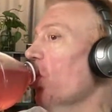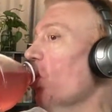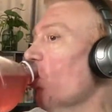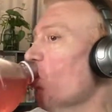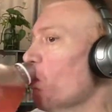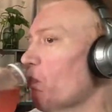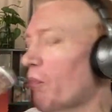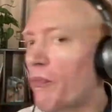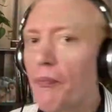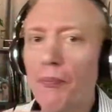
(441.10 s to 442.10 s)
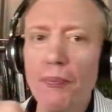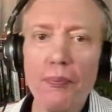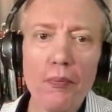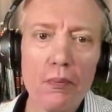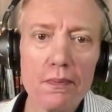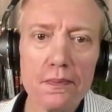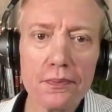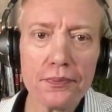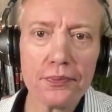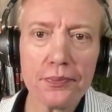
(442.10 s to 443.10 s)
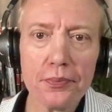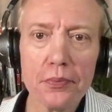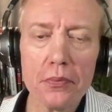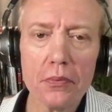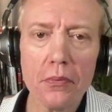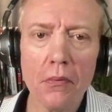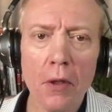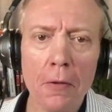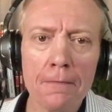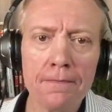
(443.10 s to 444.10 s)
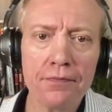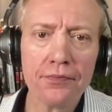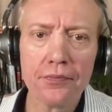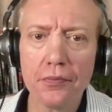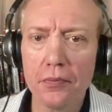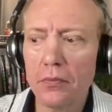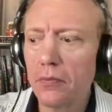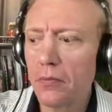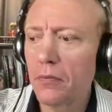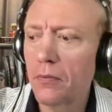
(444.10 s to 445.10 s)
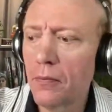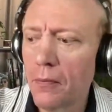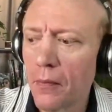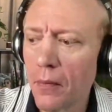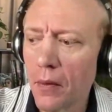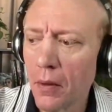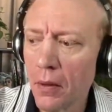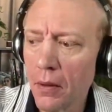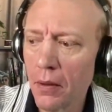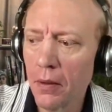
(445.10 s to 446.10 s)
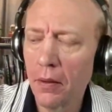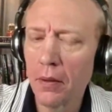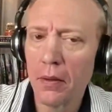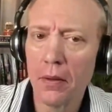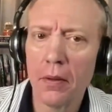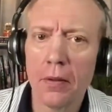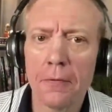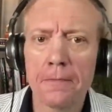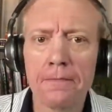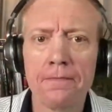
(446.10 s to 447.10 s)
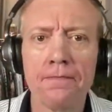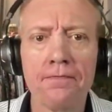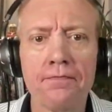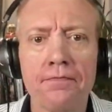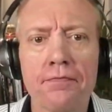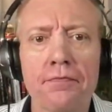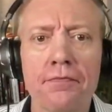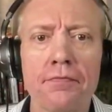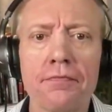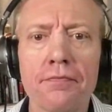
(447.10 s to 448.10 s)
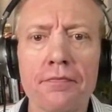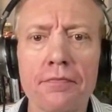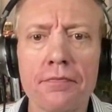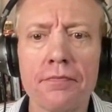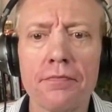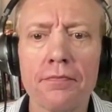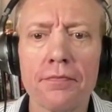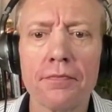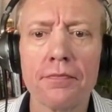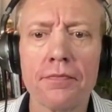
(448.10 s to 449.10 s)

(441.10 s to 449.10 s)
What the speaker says: (not speaking)